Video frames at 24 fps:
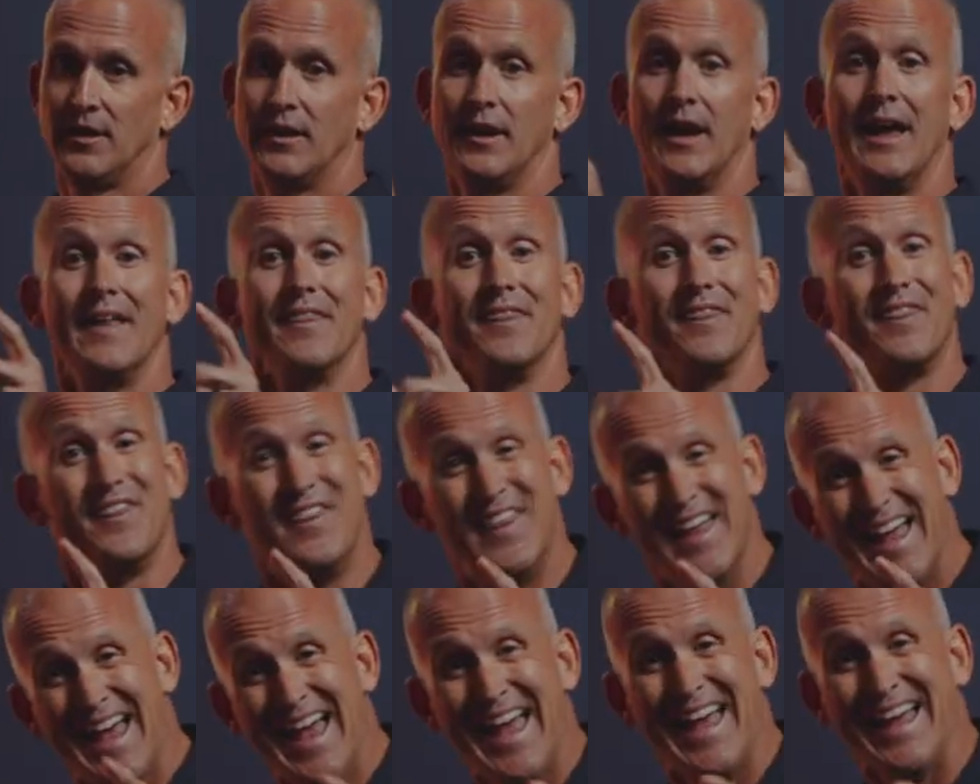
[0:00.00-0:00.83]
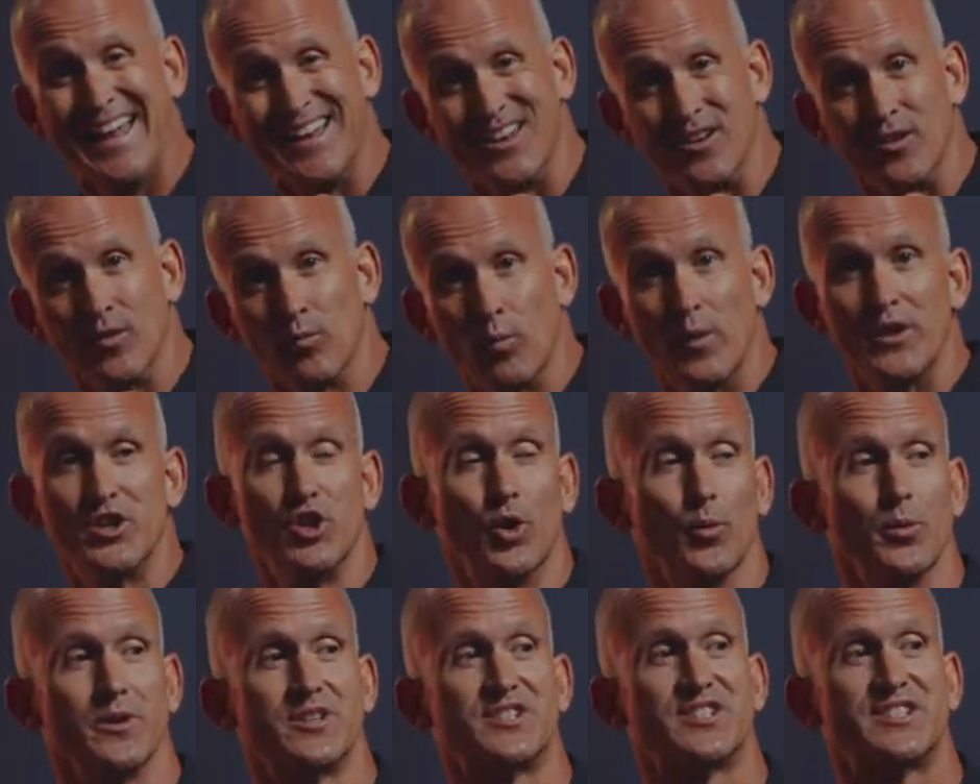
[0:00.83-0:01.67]
And then when you
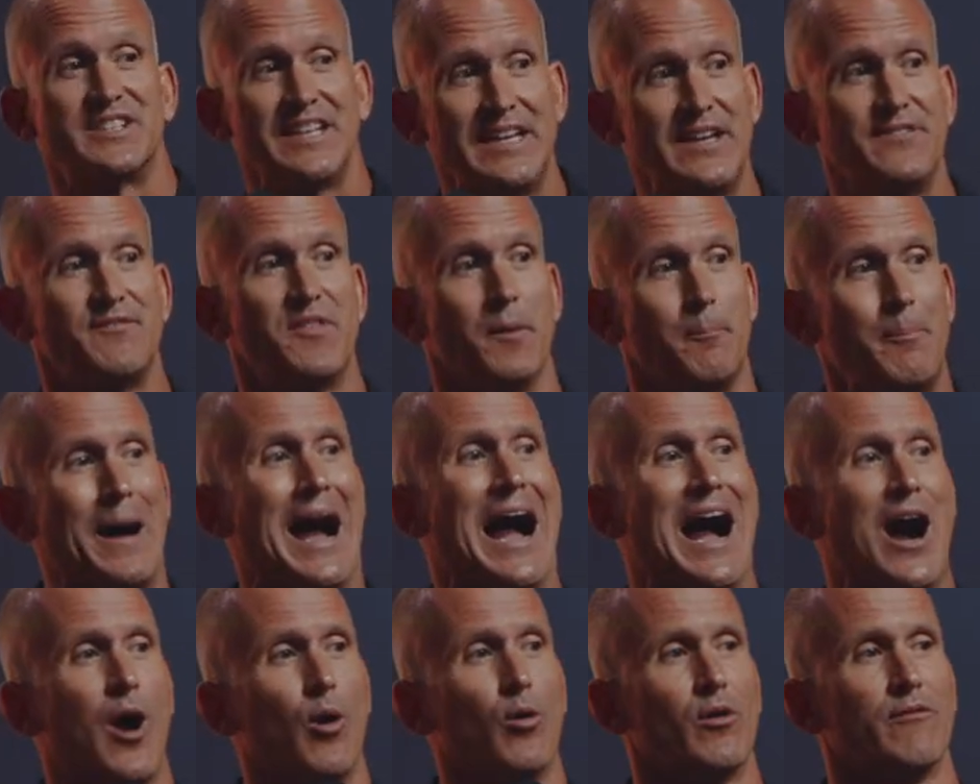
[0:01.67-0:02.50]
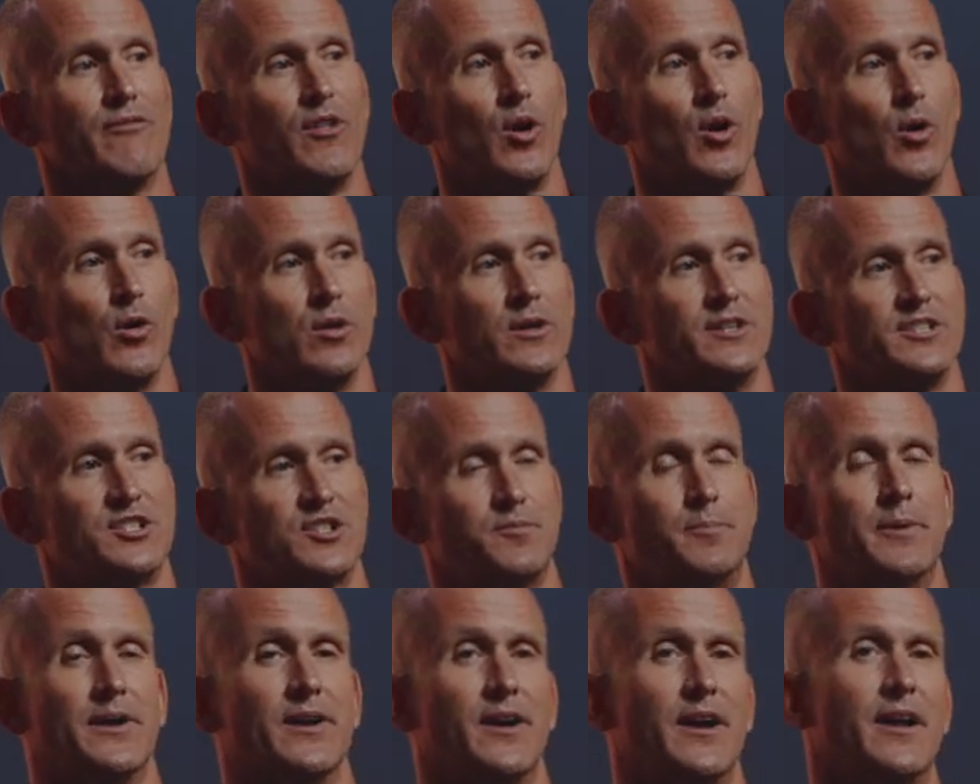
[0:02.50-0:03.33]
receive the power of the Holy
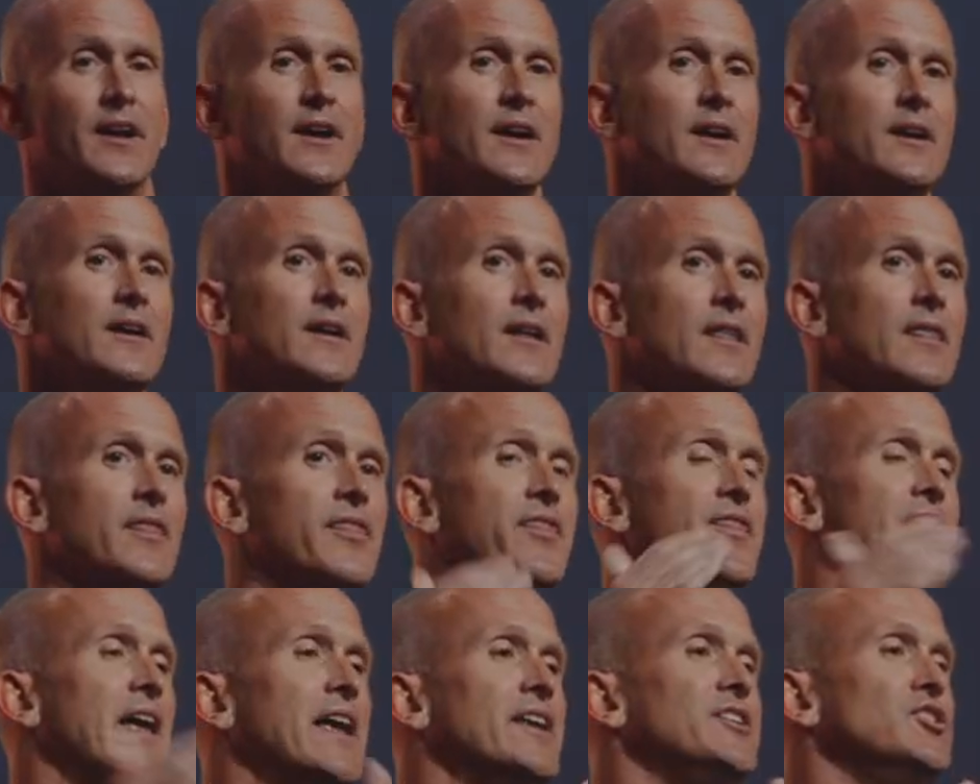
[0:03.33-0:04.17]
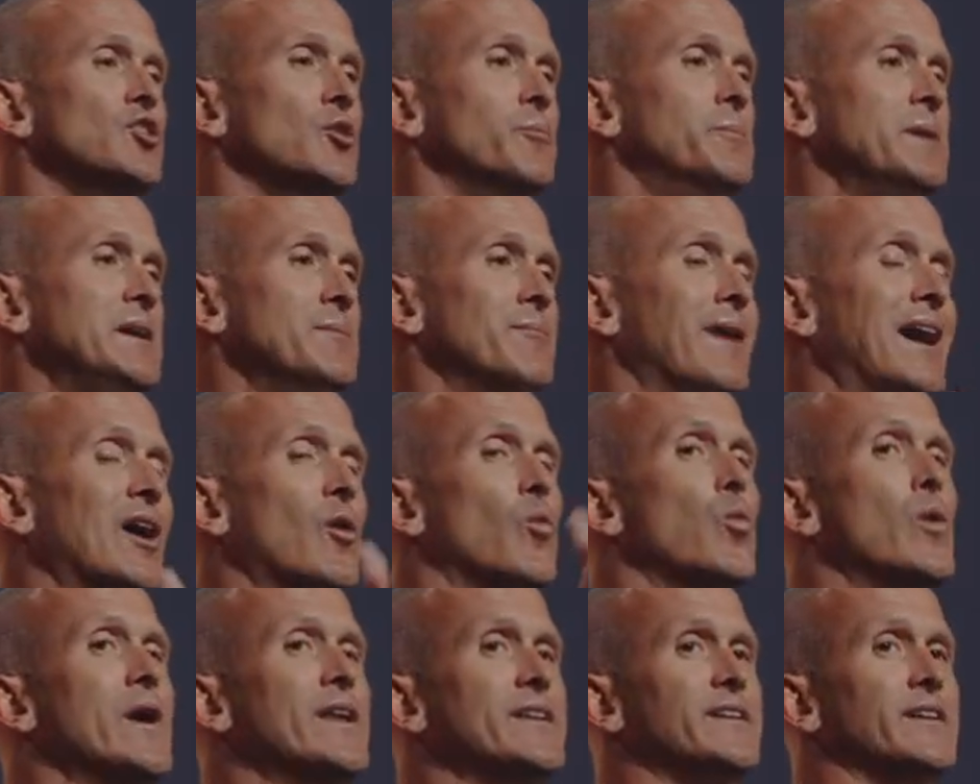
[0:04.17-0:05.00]
Spirit, then you'll be my
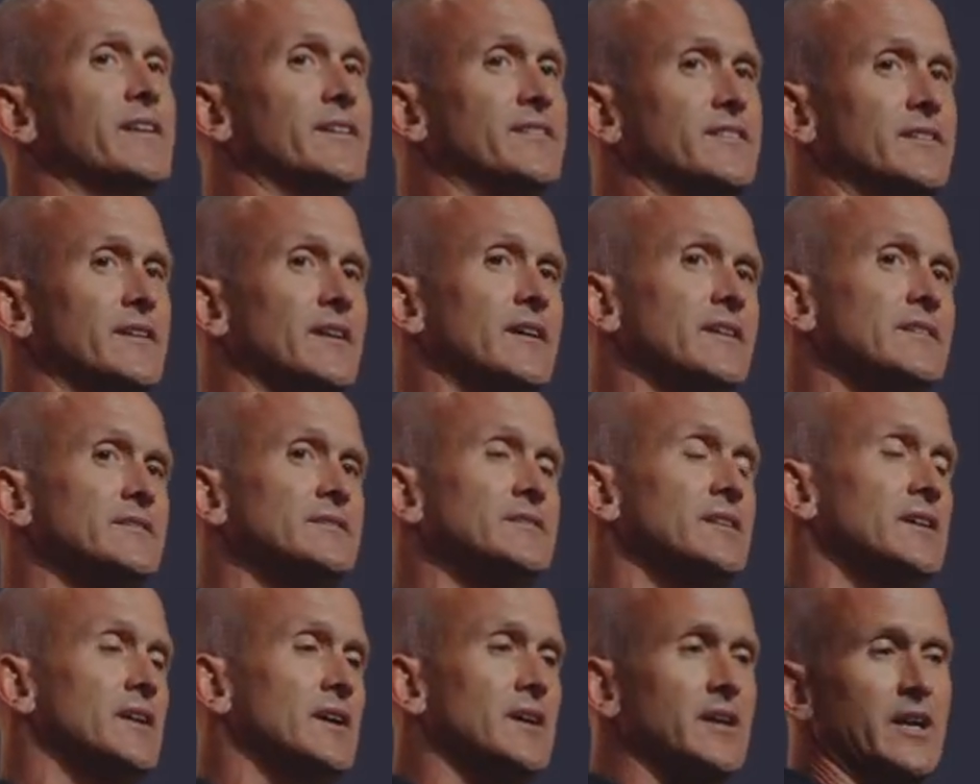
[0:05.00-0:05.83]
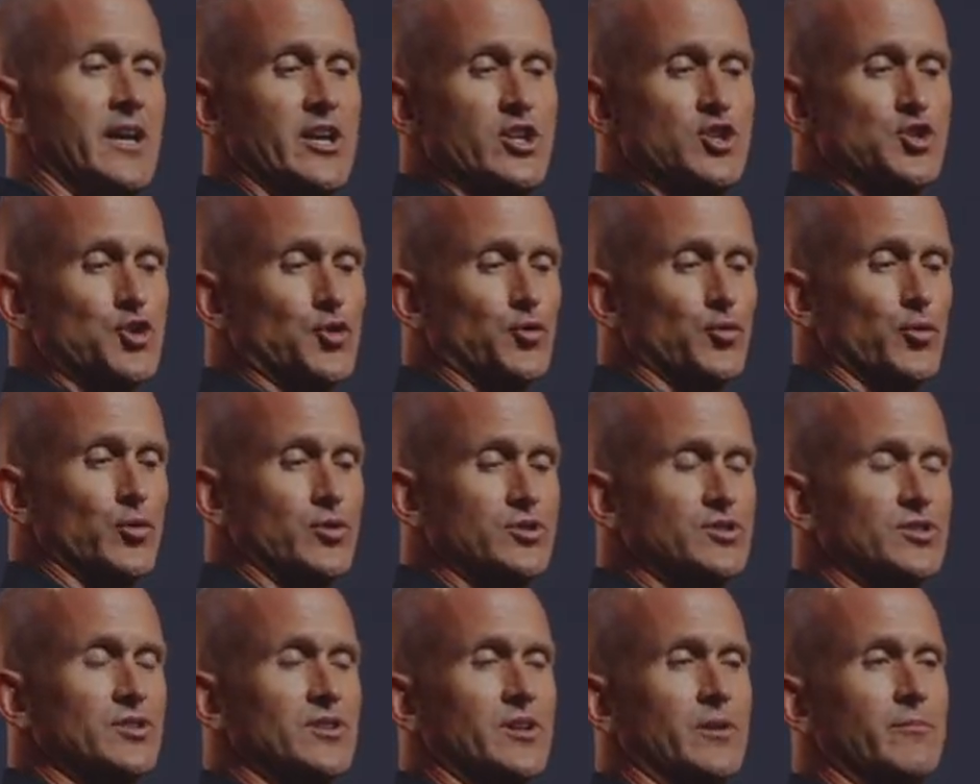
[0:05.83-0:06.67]
witnesses in
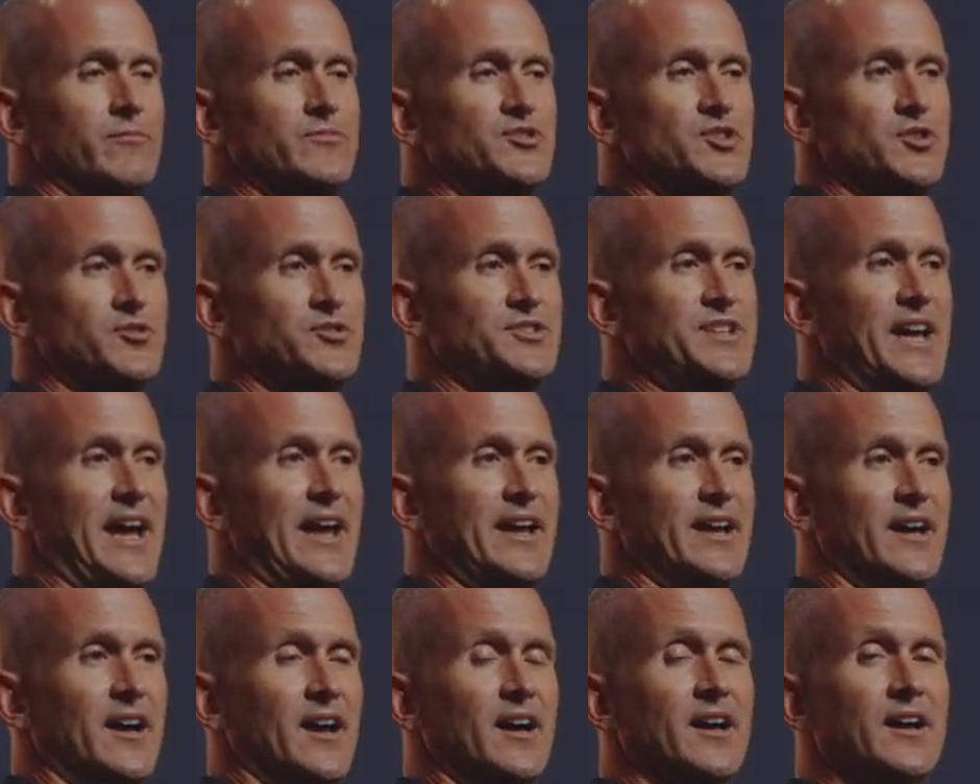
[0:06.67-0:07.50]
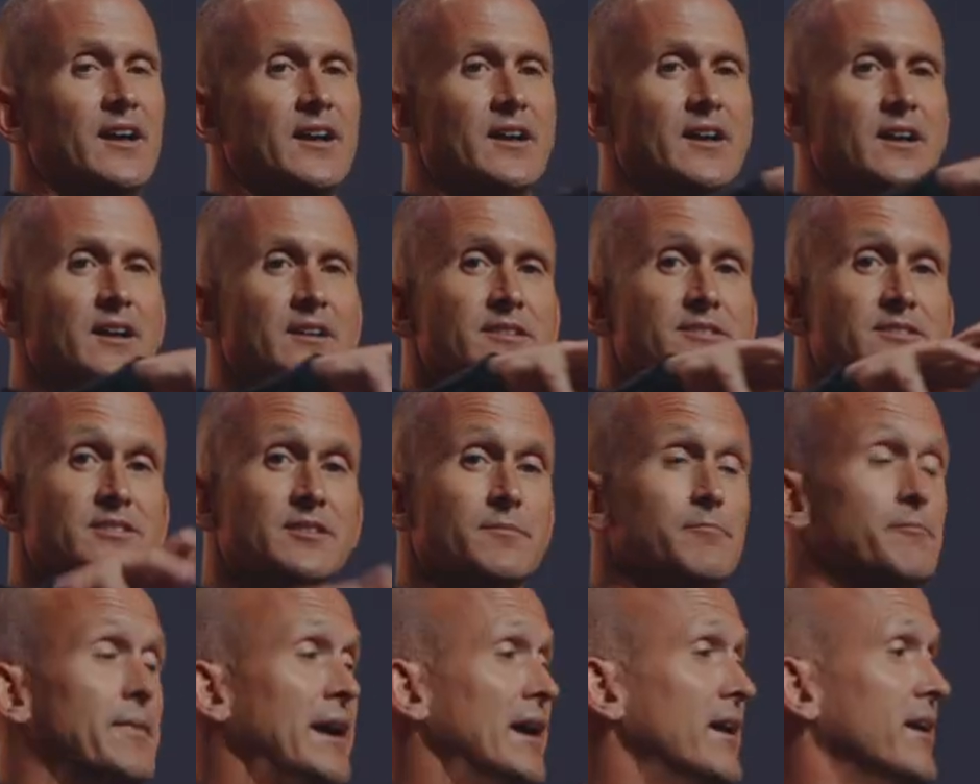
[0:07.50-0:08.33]
Jerusalem, Judea,
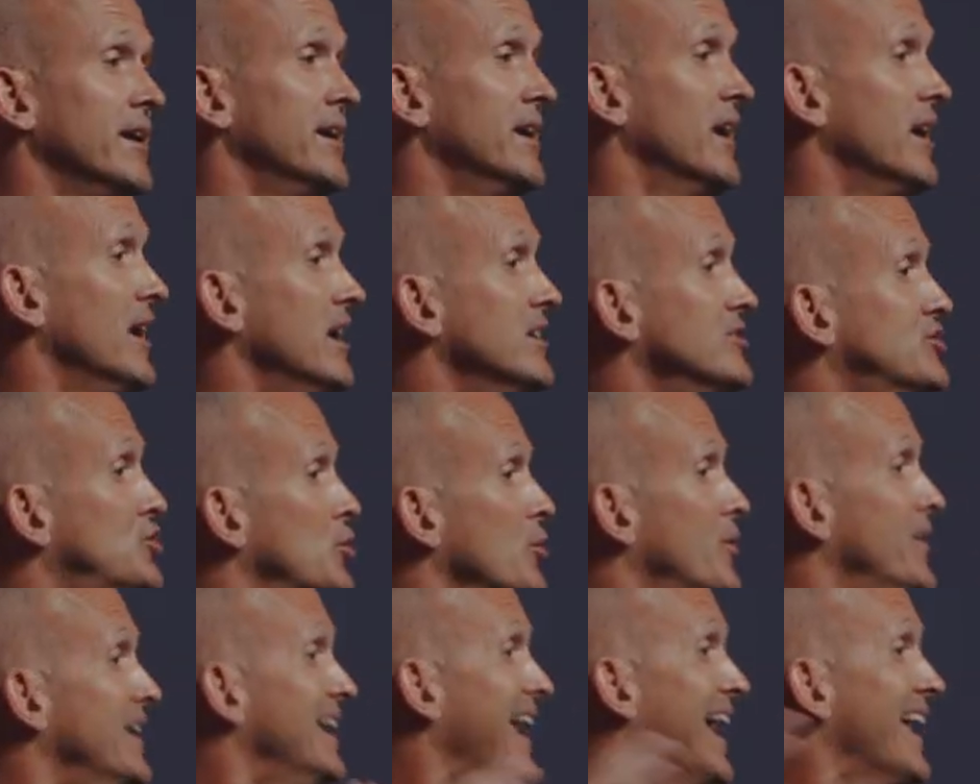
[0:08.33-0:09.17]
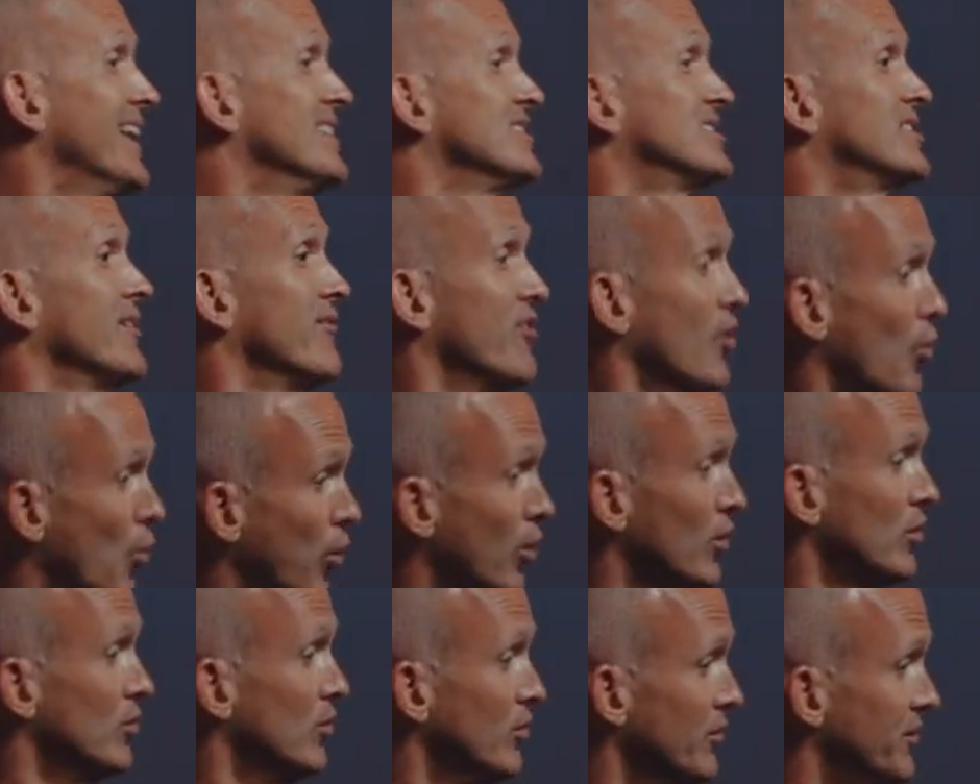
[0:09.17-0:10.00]
Samaria, and to the ends of the
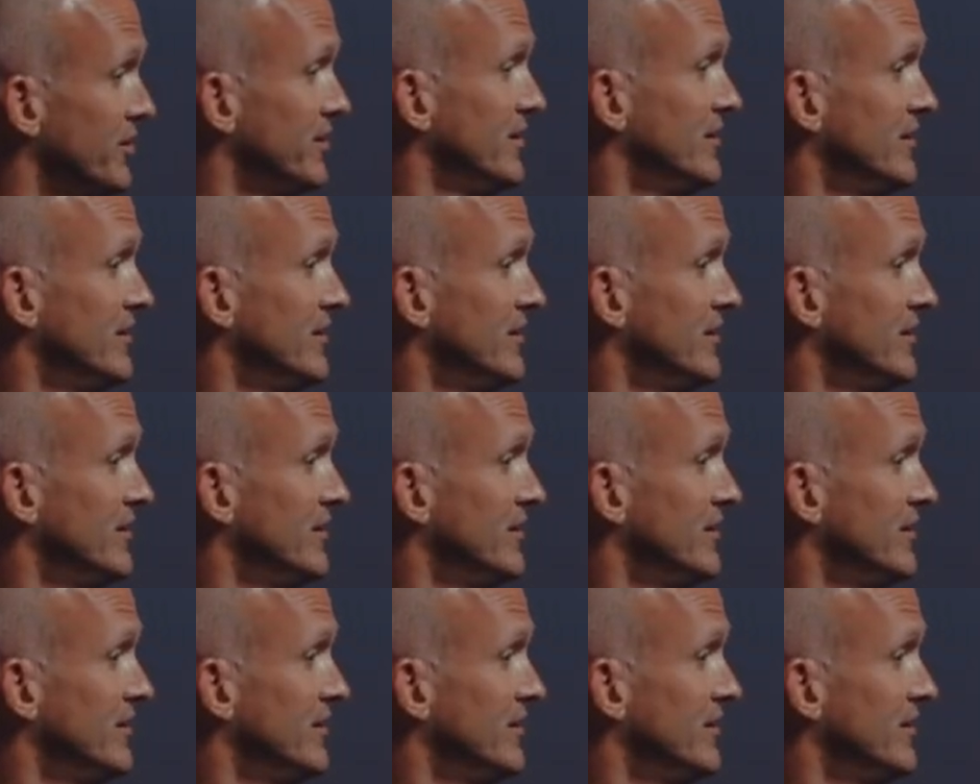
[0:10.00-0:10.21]
world.